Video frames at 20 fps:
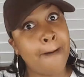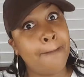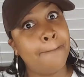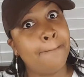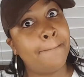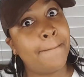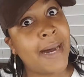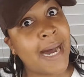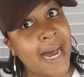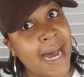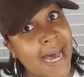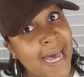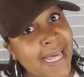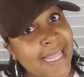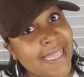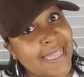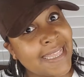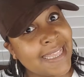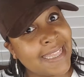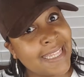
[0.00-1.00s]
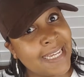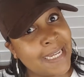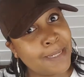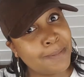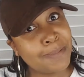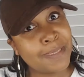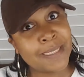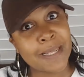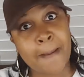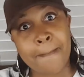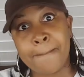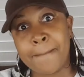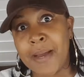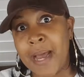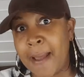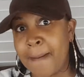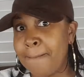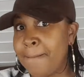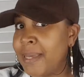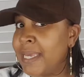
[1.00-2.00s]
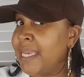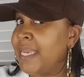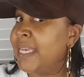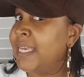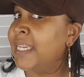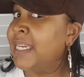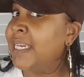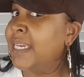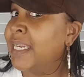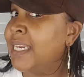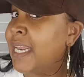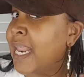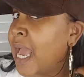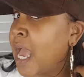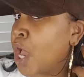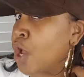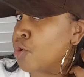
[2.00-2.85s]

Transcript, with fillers: my lips popping.